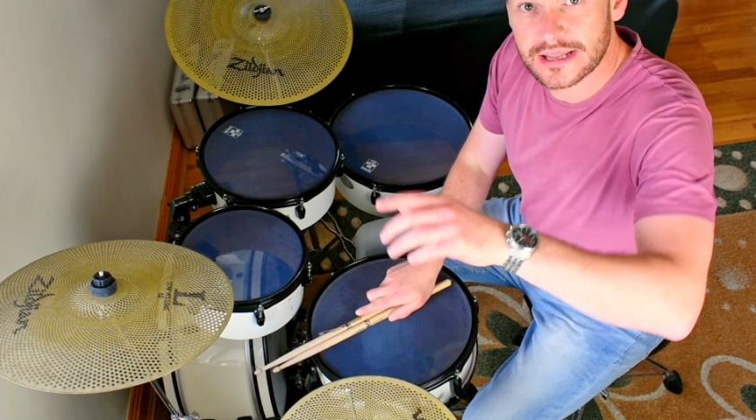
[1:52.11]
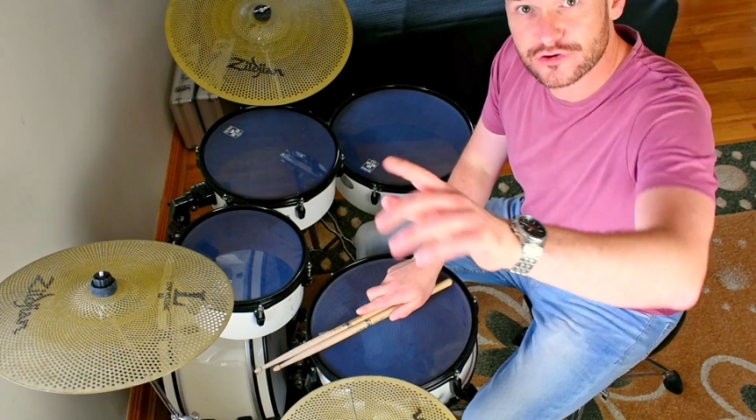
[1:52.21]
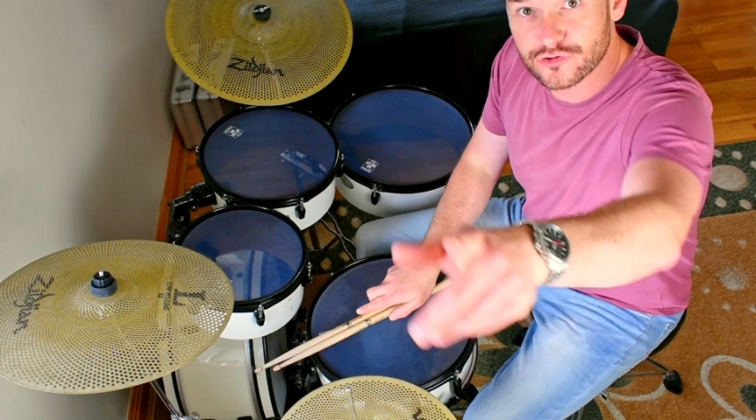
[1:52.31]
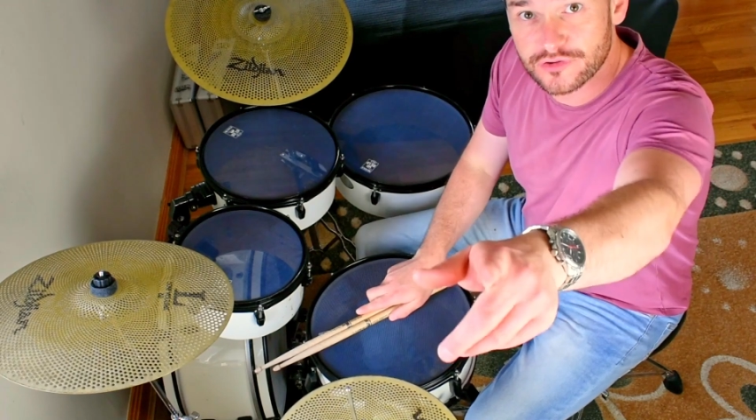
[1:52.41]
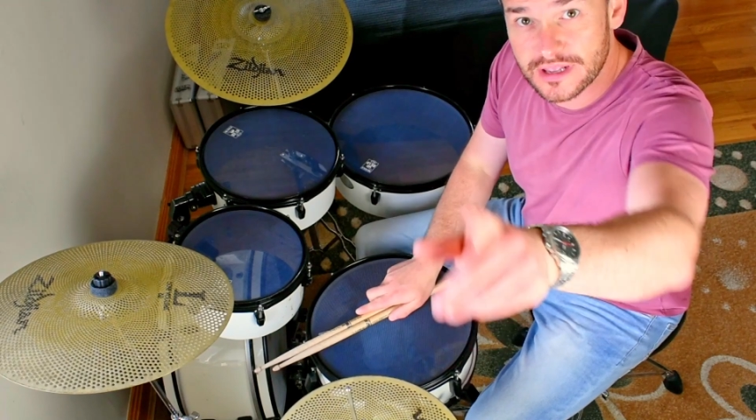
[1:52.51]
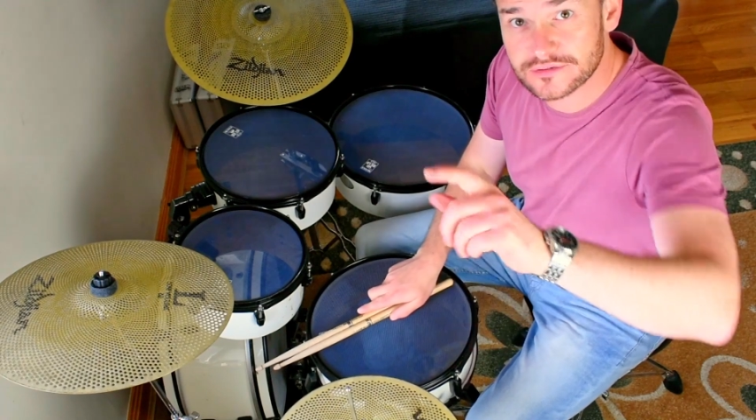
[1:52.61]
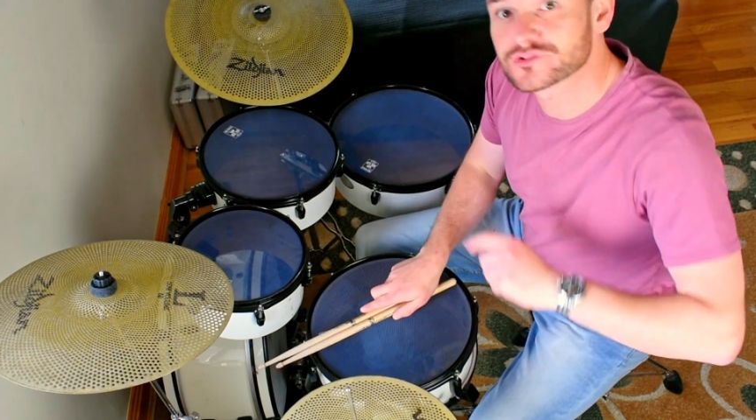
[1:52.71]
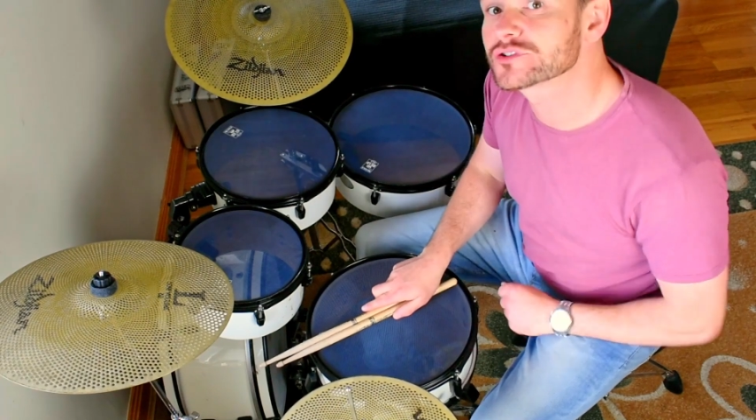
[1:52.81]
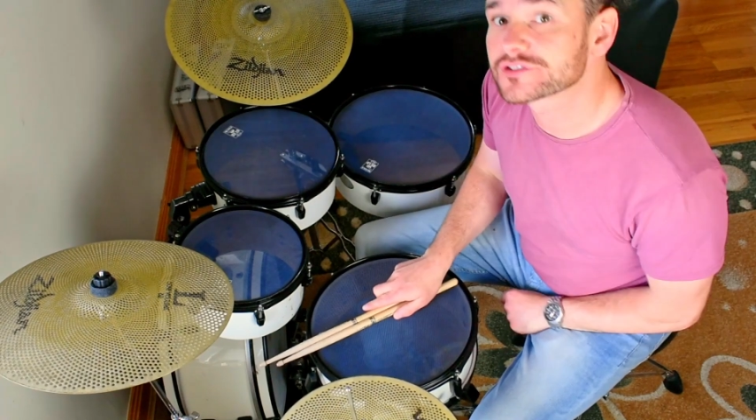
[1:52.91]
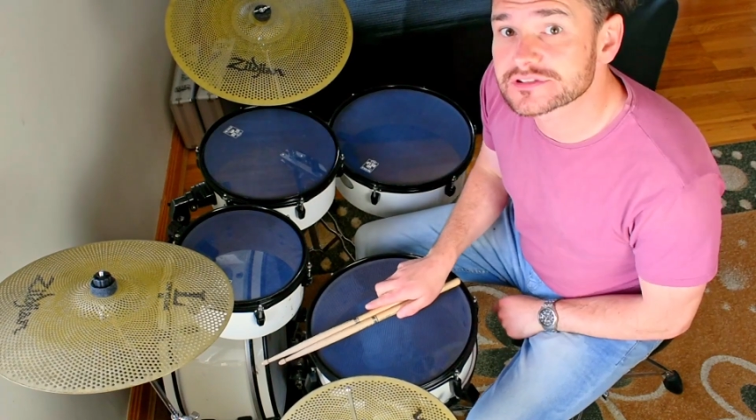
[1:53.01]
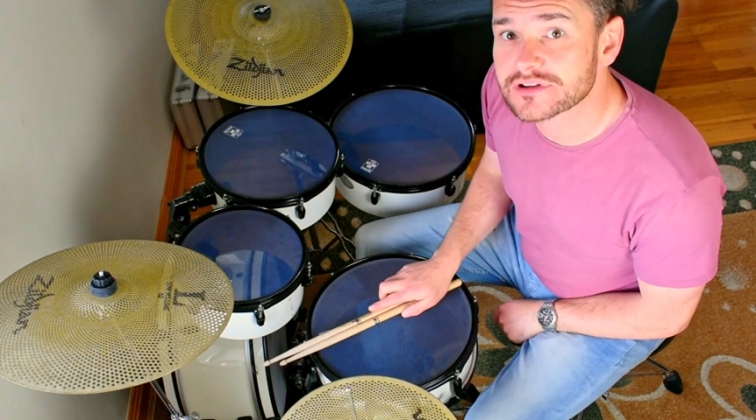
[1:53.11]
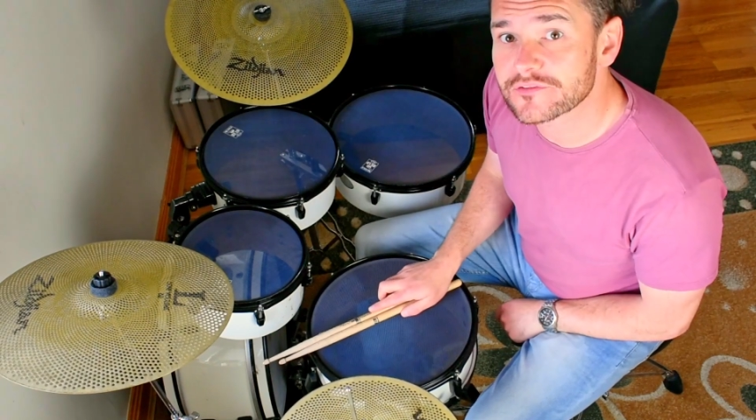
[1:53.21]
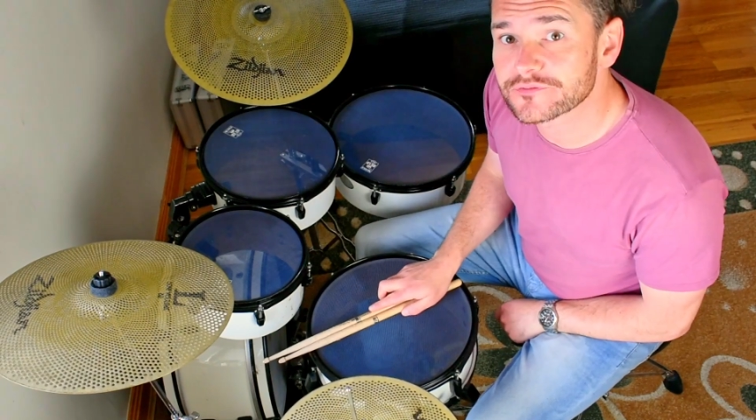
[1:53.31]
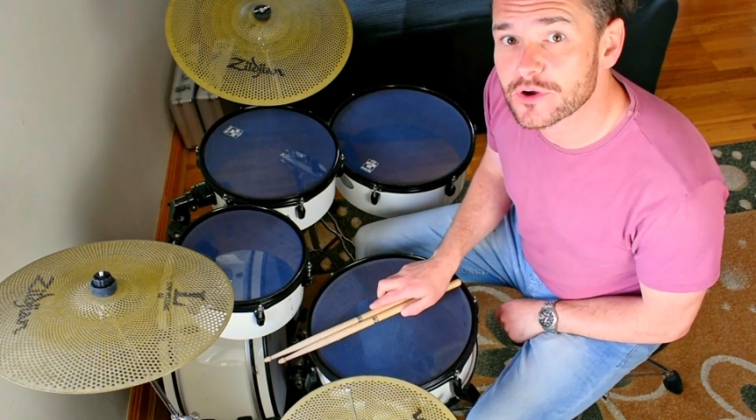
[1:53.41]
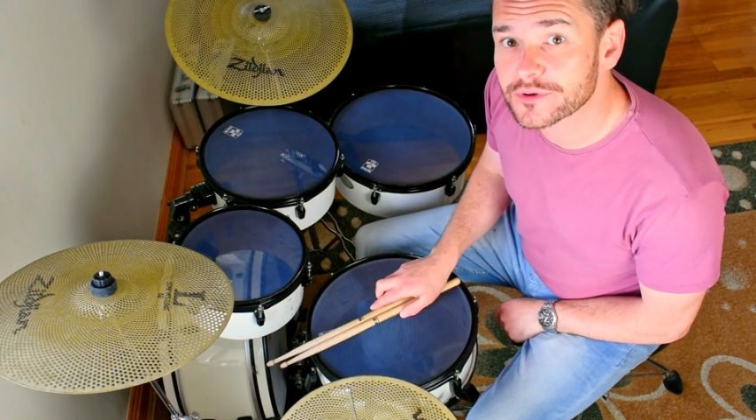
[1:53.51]
Let your creative juices
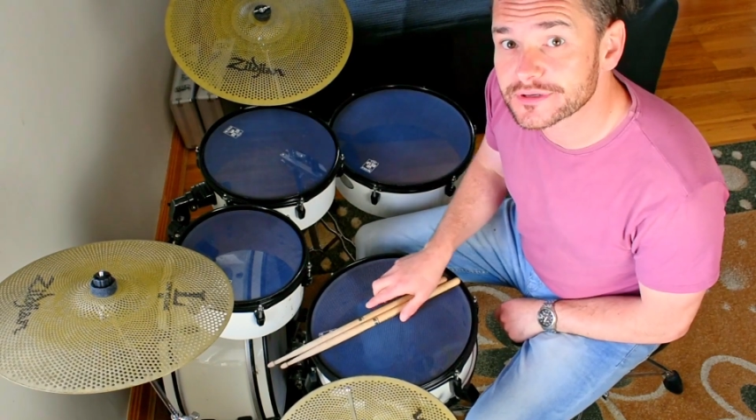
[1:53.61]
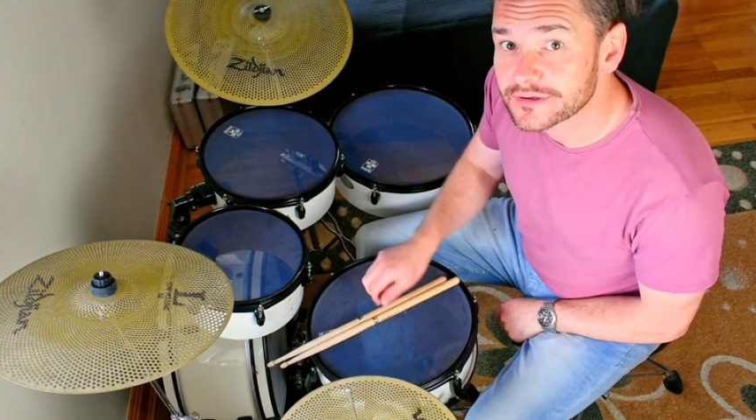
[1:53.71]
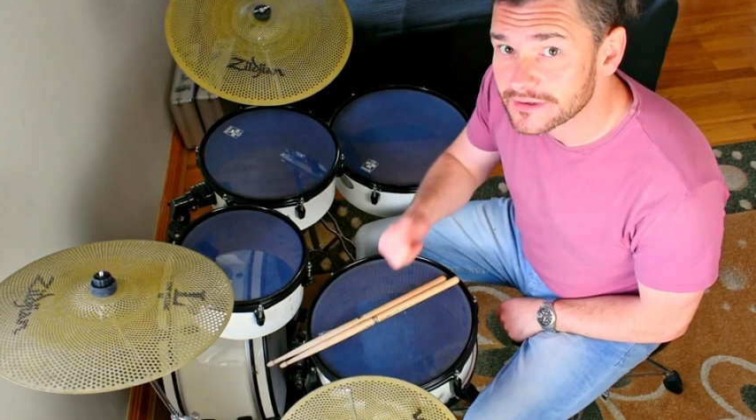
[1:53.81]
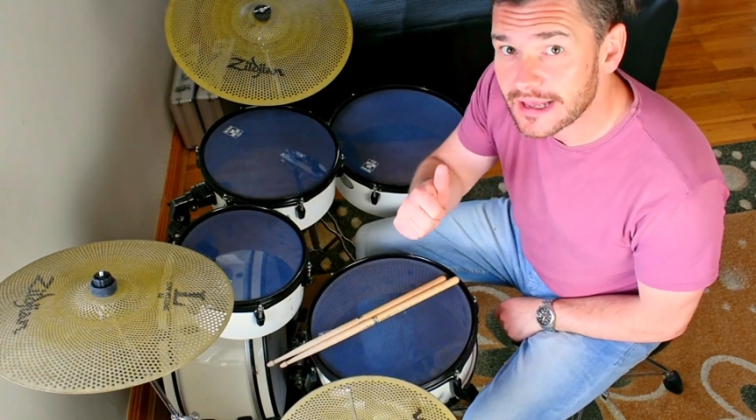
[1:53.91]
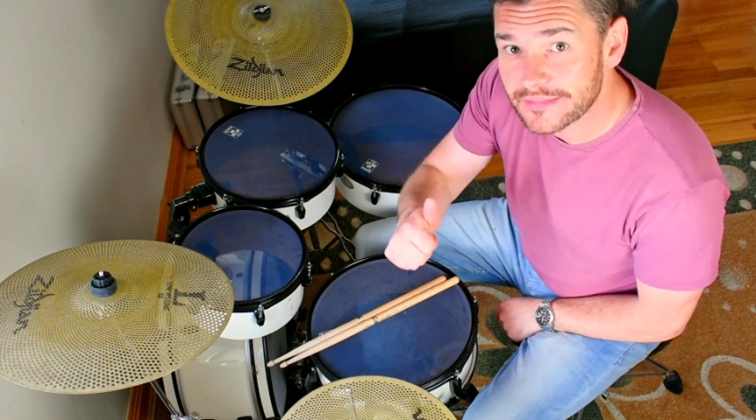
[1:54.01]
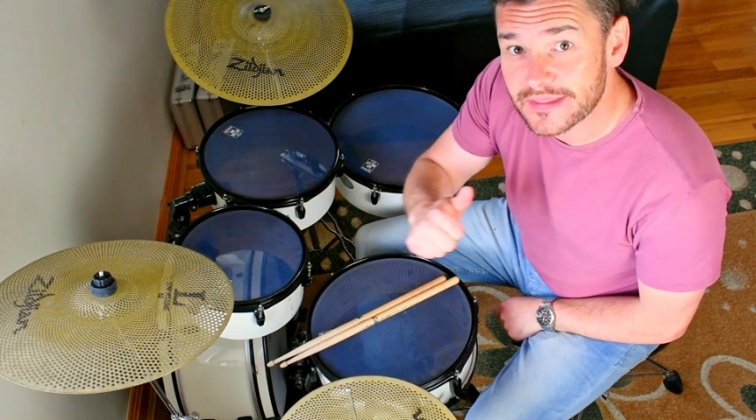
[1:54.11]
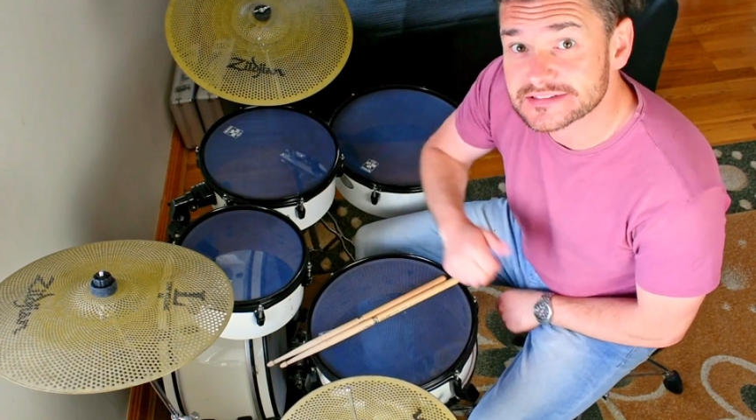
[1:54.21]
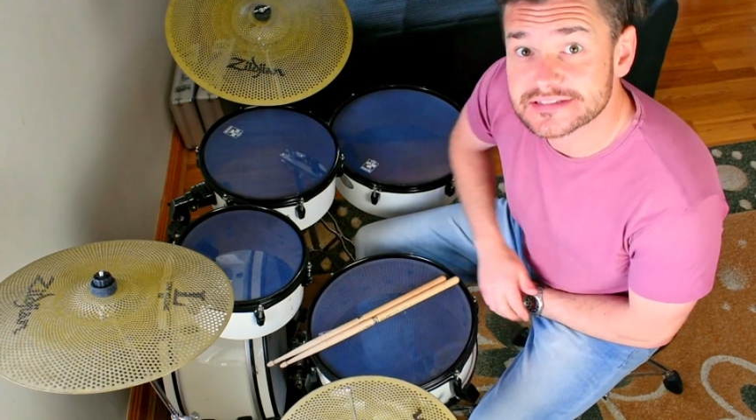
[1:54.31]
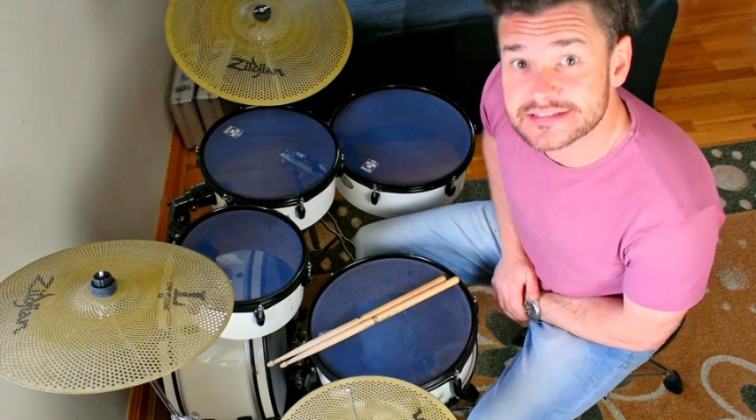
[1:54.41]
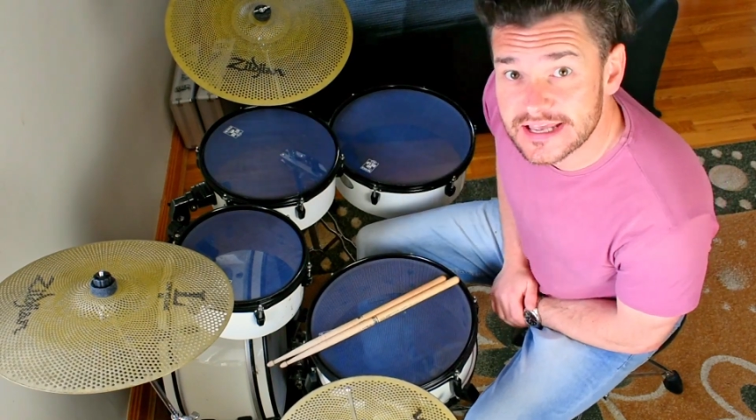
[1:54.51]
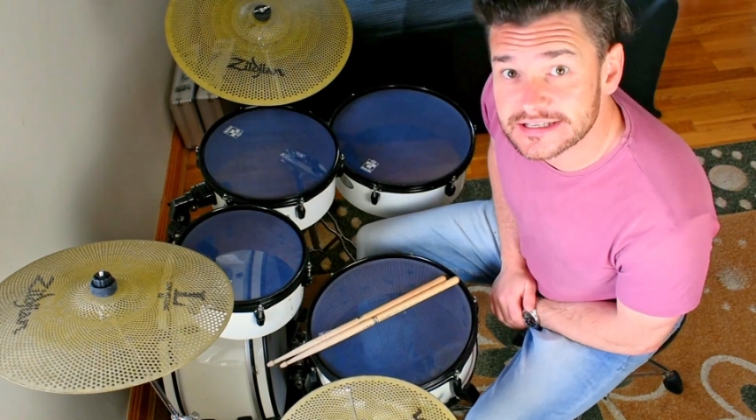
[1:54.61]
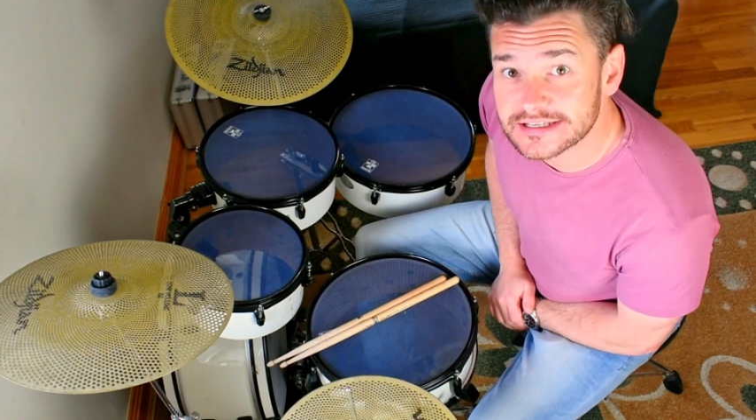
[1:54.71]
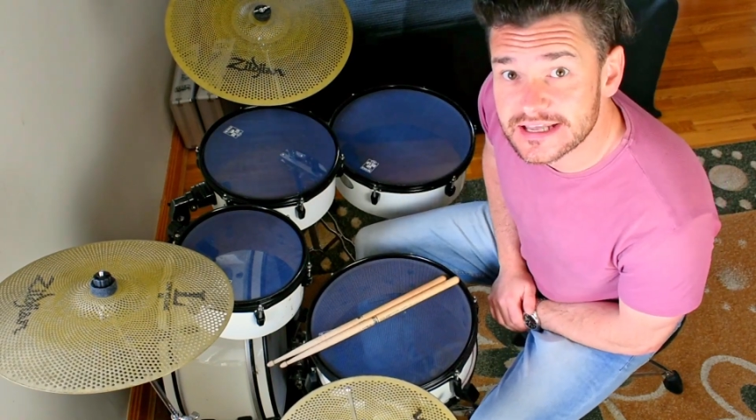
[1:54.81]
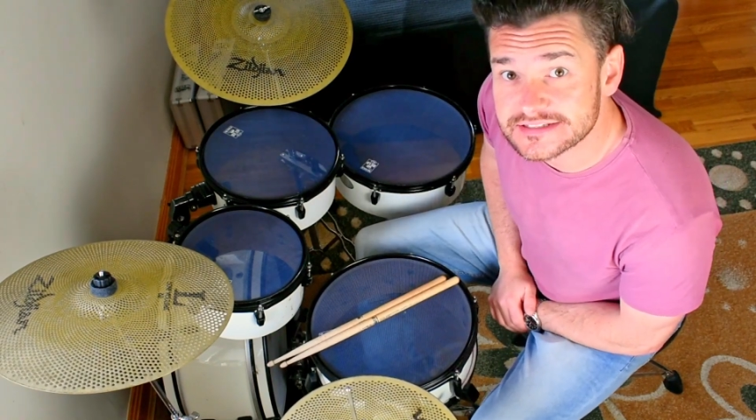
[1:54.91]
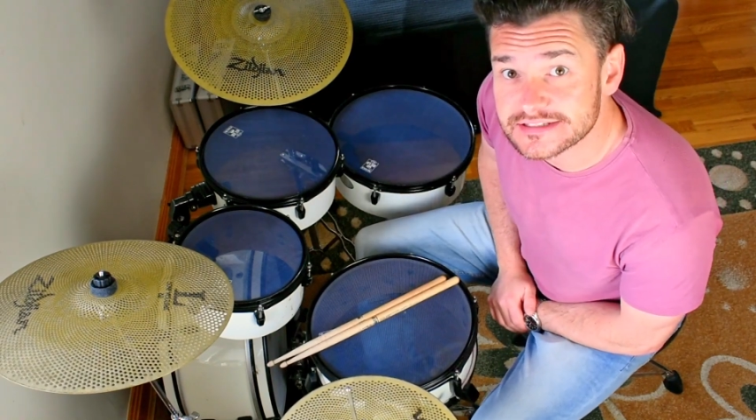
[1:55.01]
start flowing. And that's the second
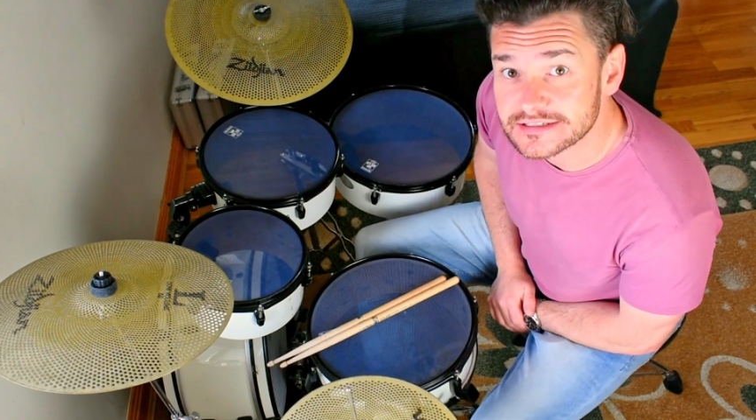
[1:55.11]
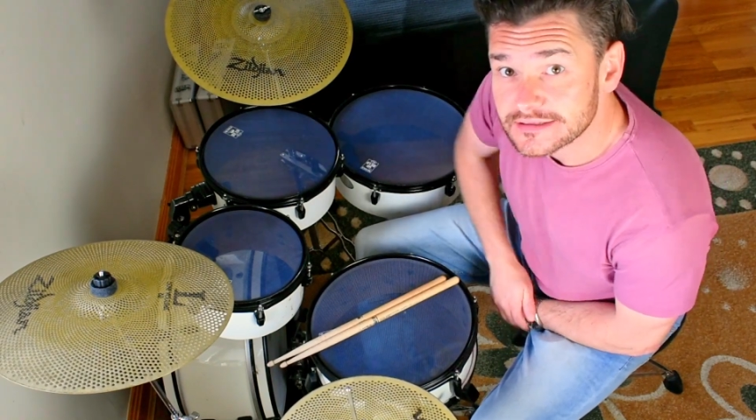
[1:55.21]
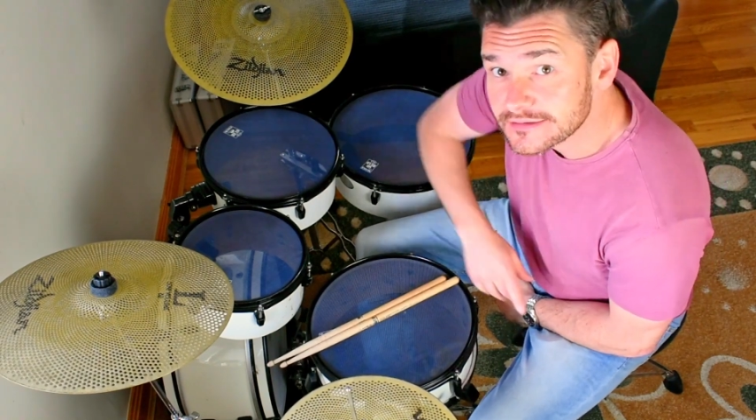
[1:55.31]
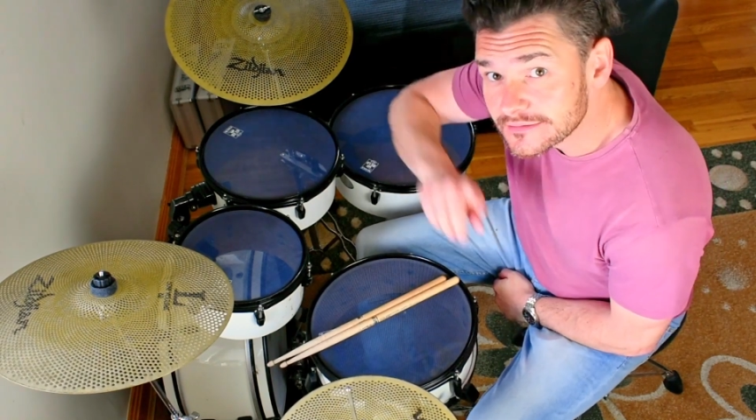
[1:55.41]
lesson.